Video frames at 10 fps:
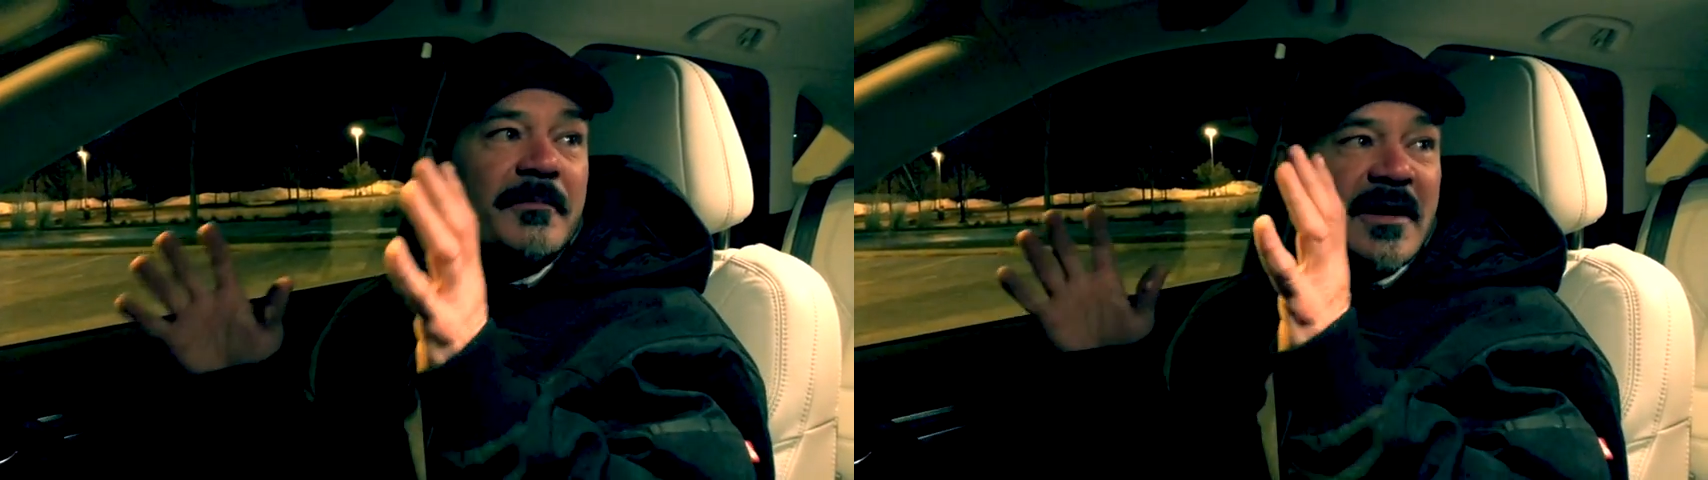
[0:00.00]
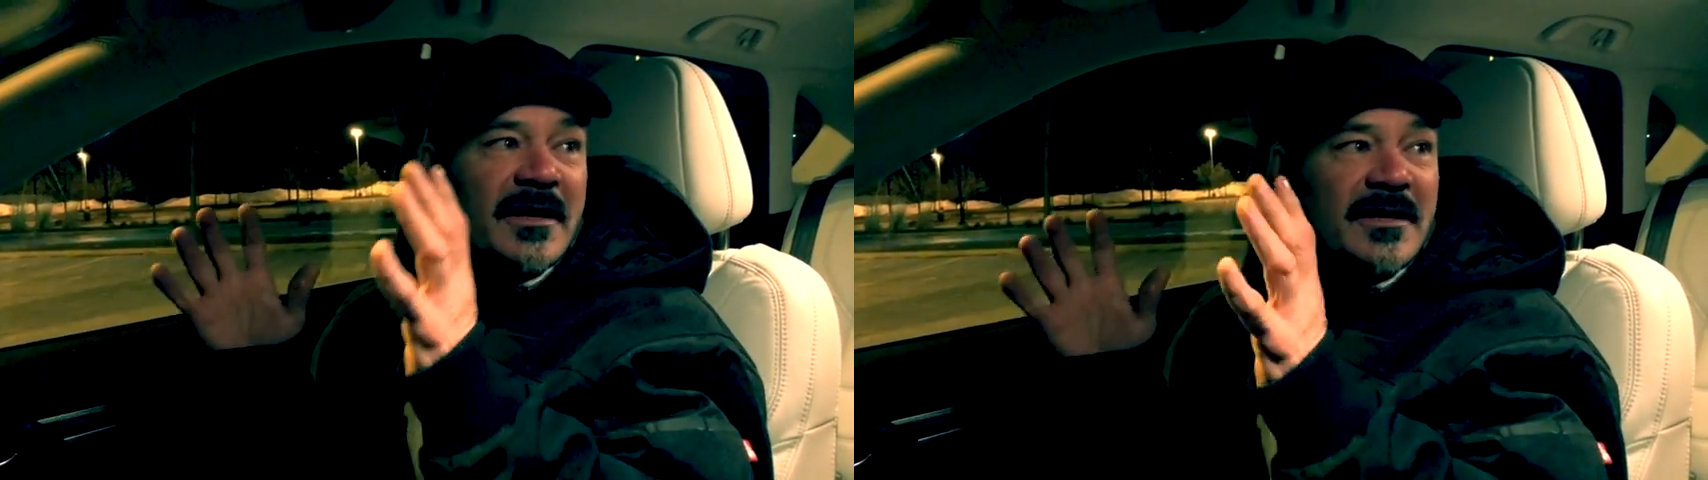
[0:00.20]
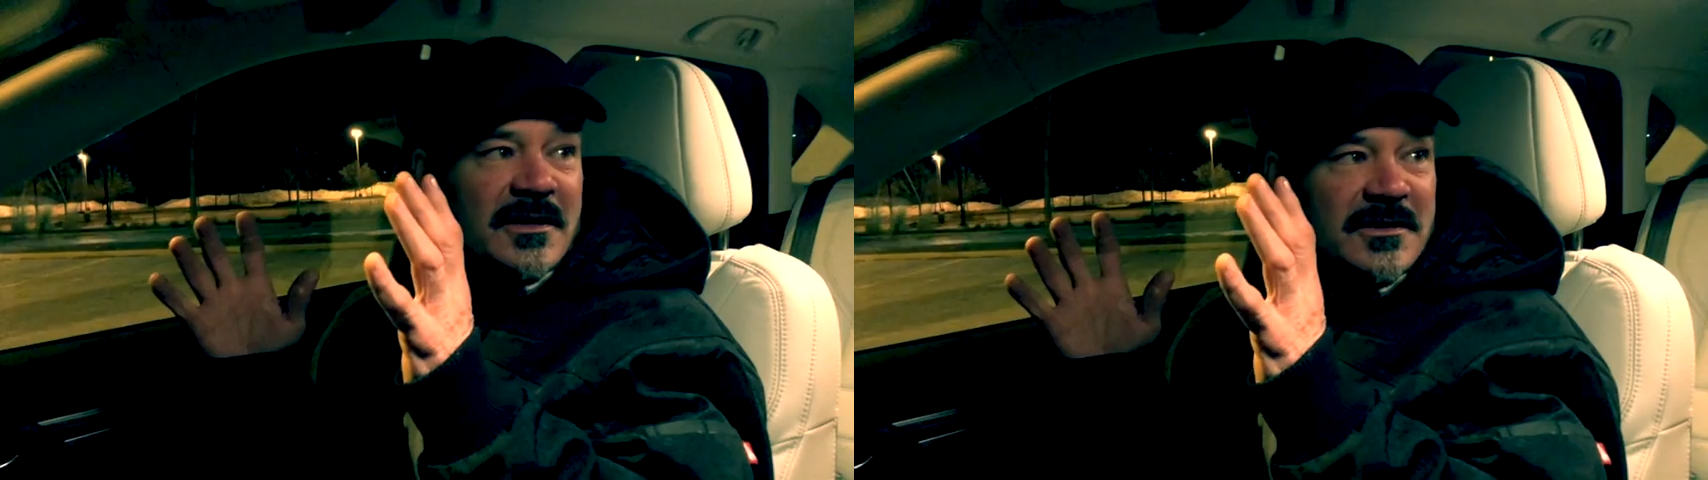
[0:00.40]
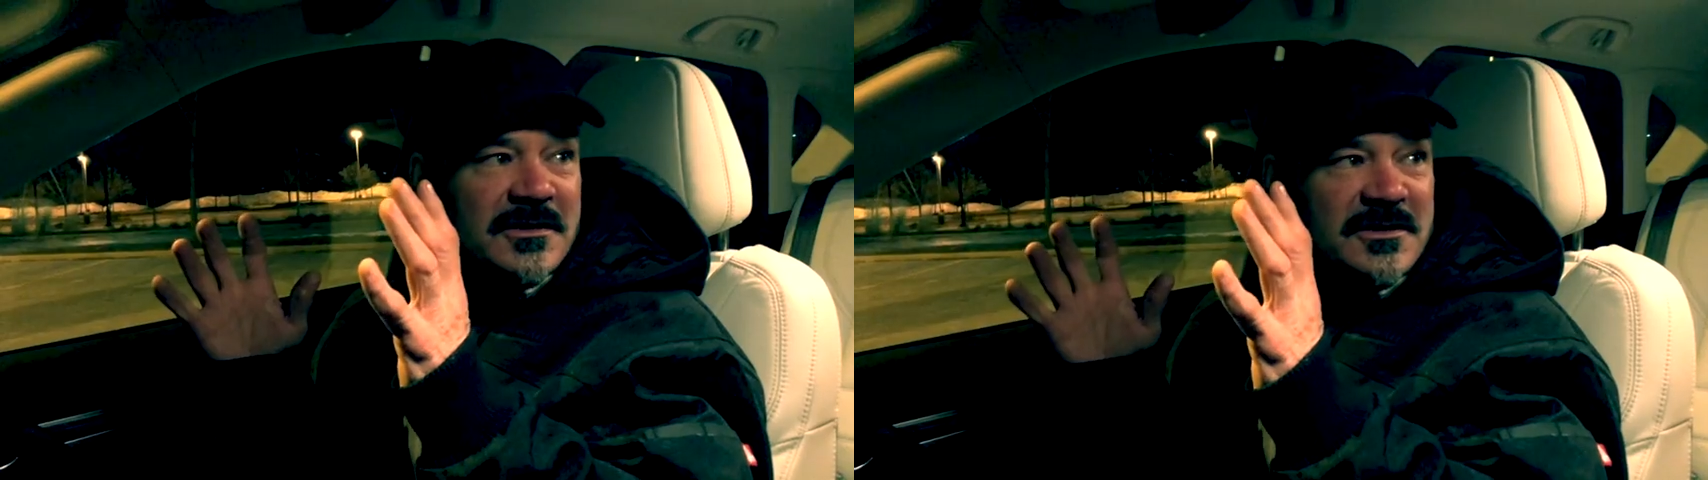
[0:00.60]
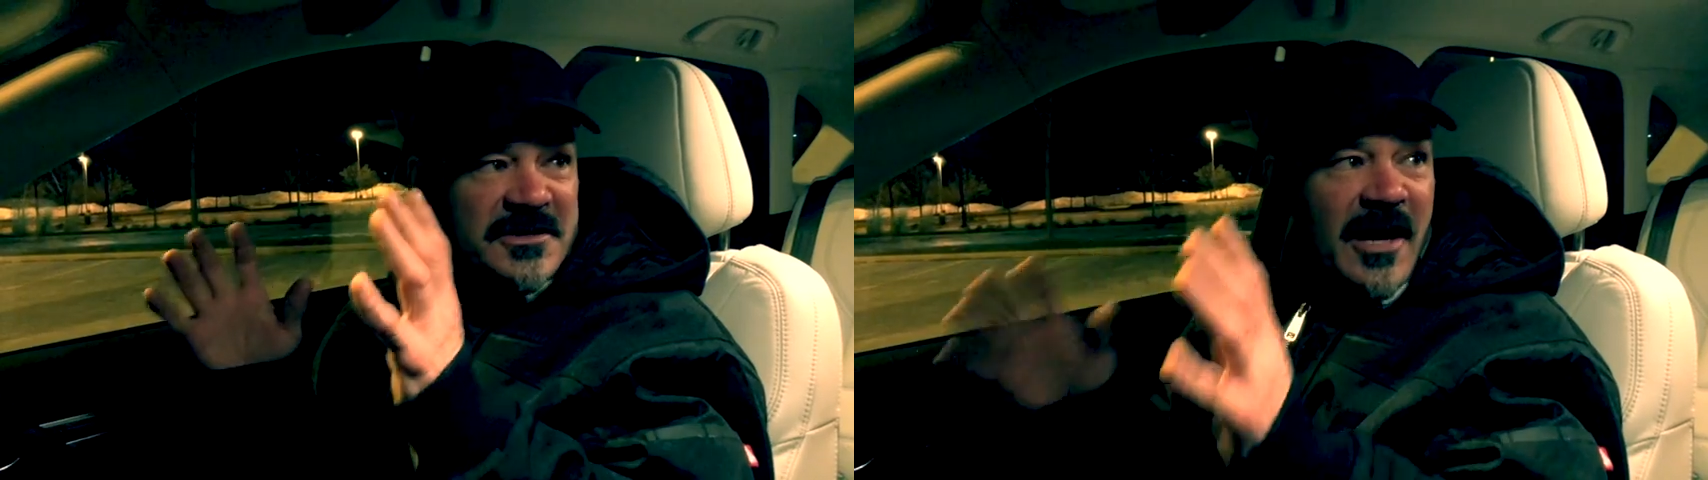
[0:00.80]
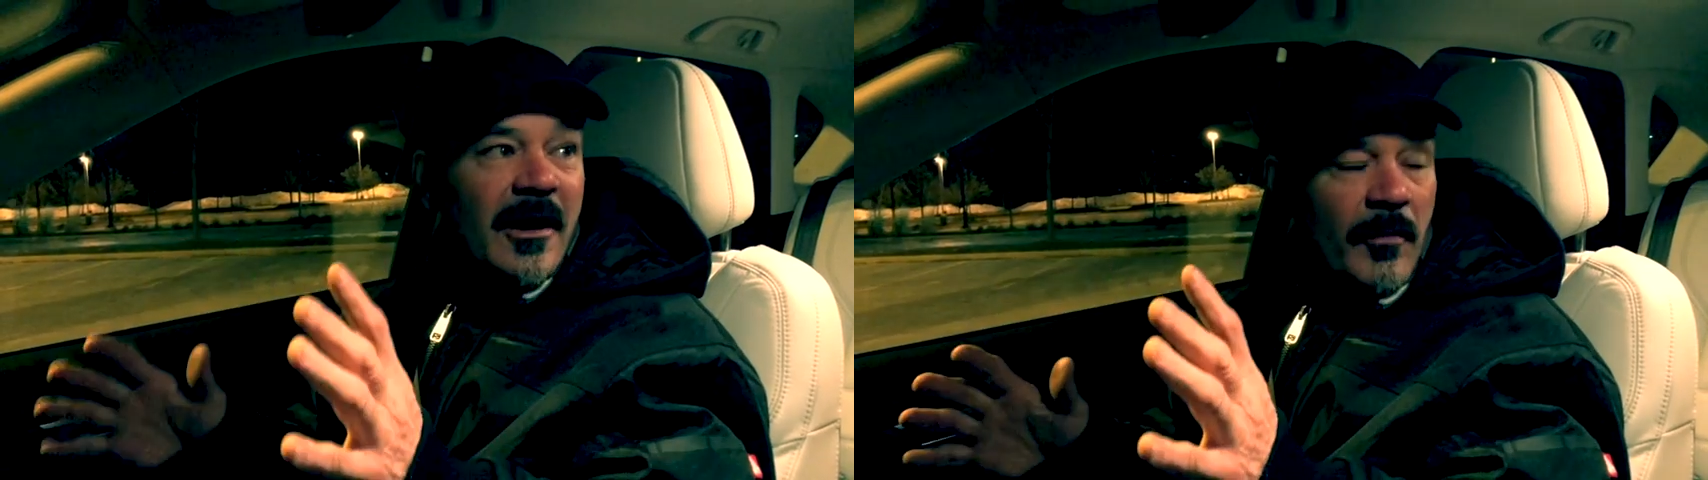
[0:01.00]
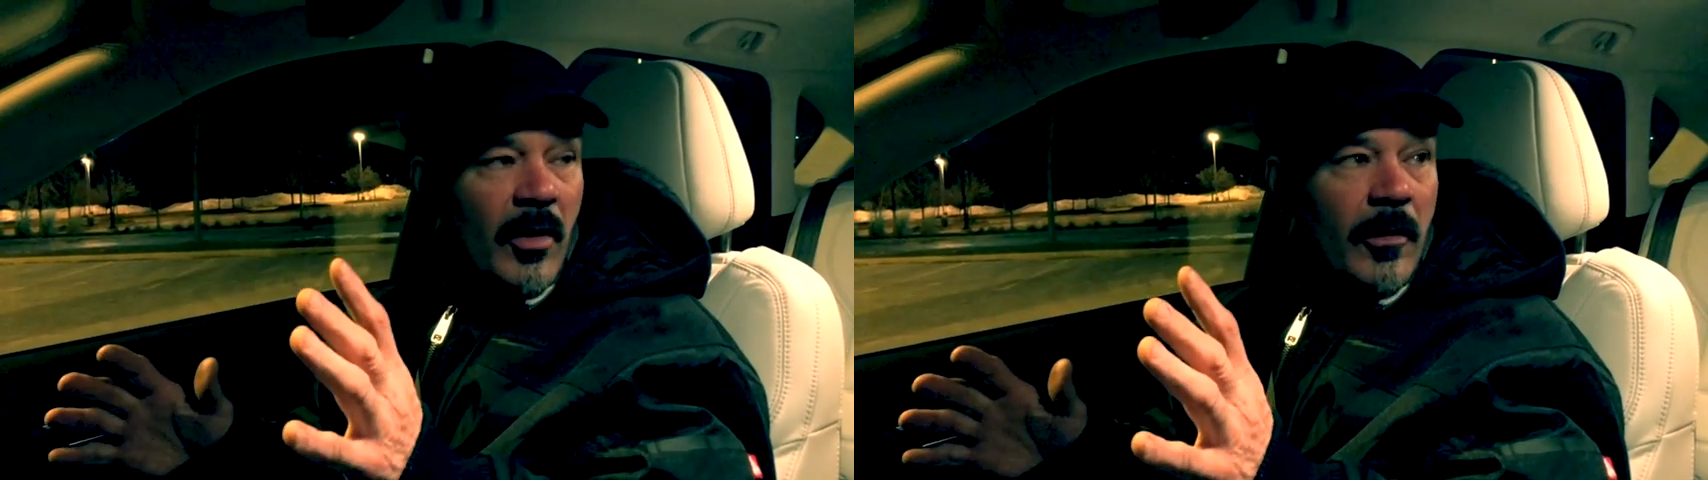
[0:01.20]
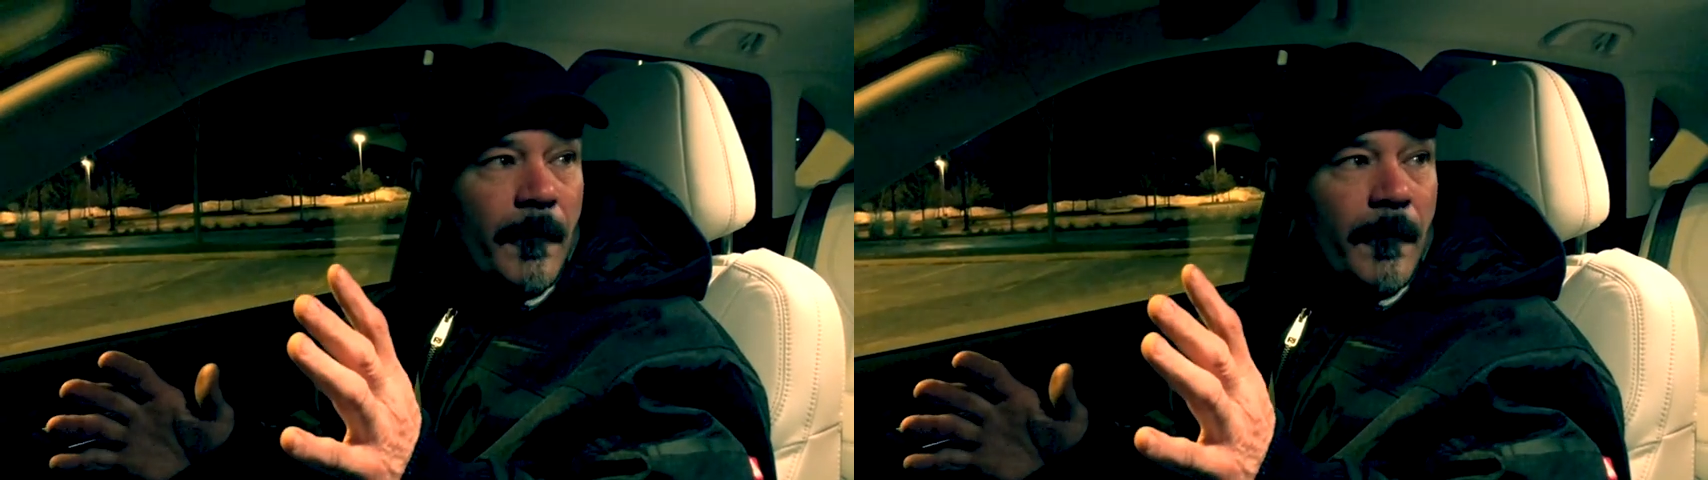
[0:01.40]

be terrible.